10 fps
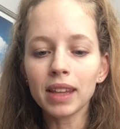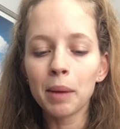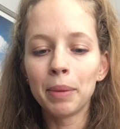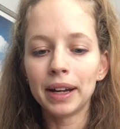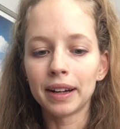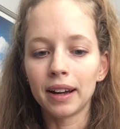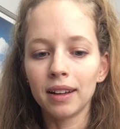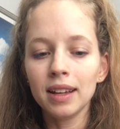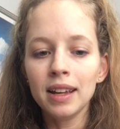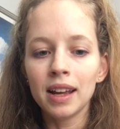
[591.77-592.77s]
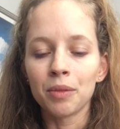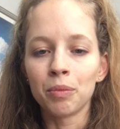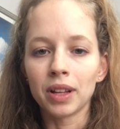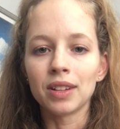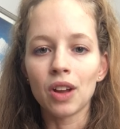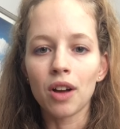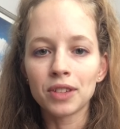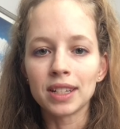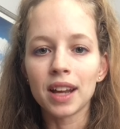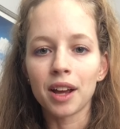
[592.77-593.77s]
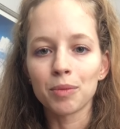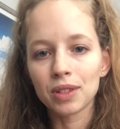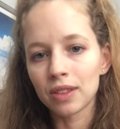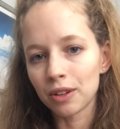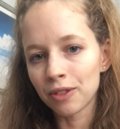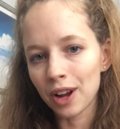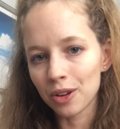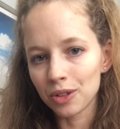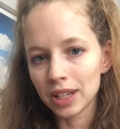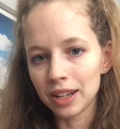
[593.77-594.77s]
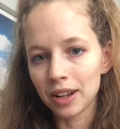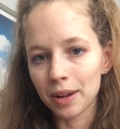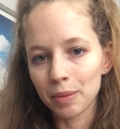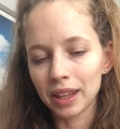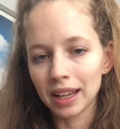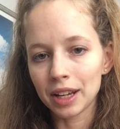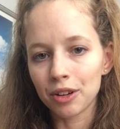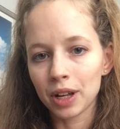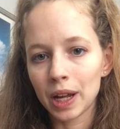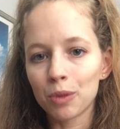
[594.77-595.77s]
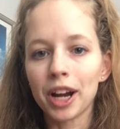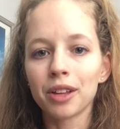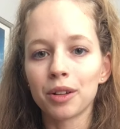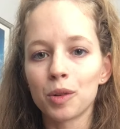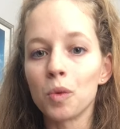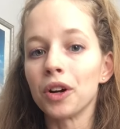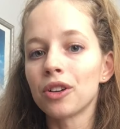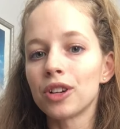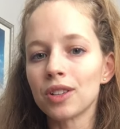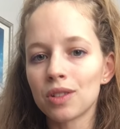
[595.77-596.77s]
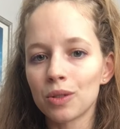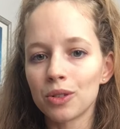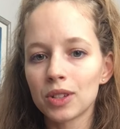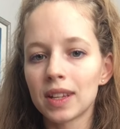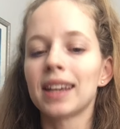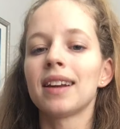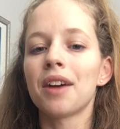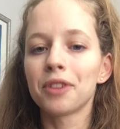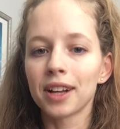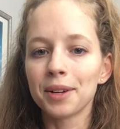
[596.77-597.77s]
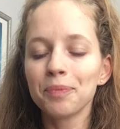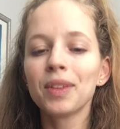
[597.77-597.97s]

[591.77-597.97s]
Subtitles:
and oftentimes they're found, like irregular worn crystals like in Africa.